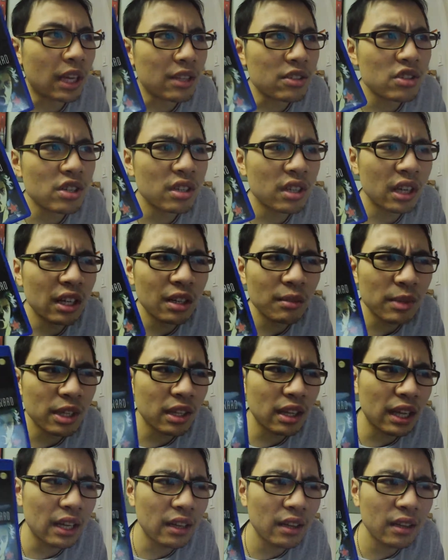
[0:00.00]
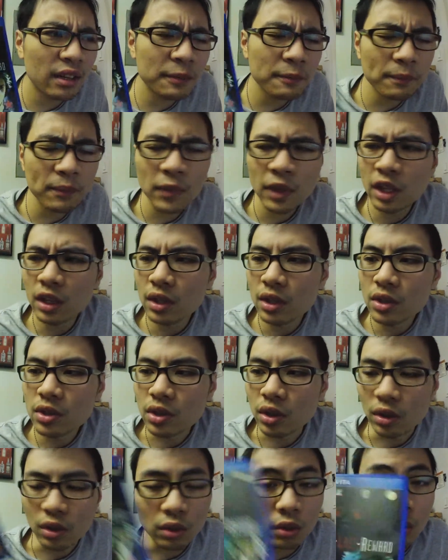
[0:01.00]
dungeon element kind of thing.
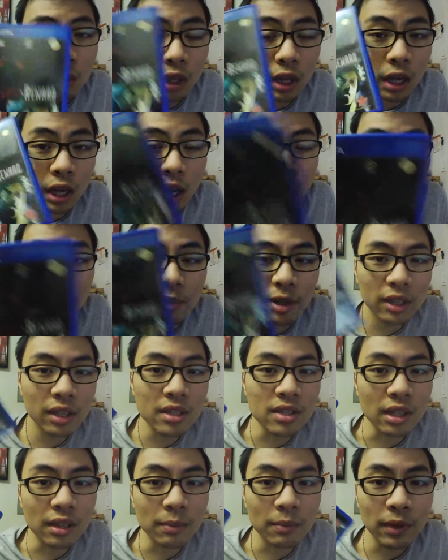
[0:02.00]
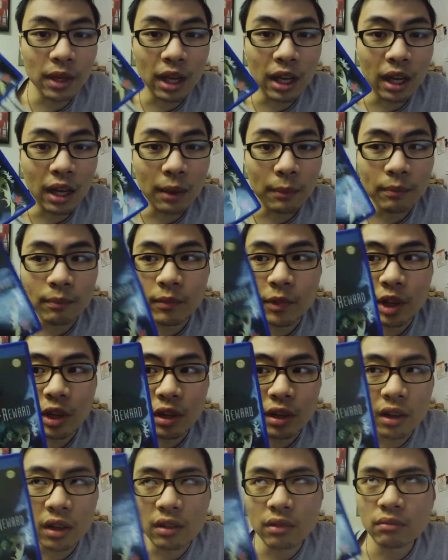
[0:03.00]
So I picked this up
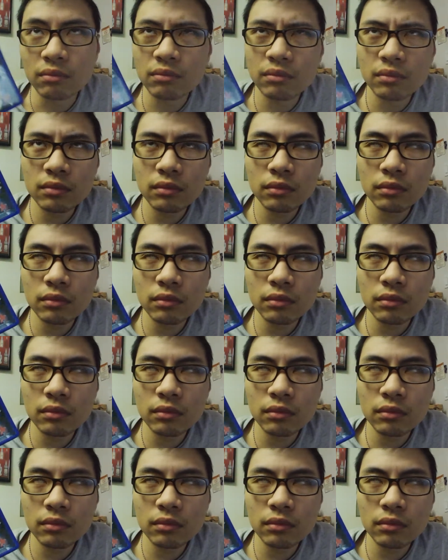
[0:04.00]
on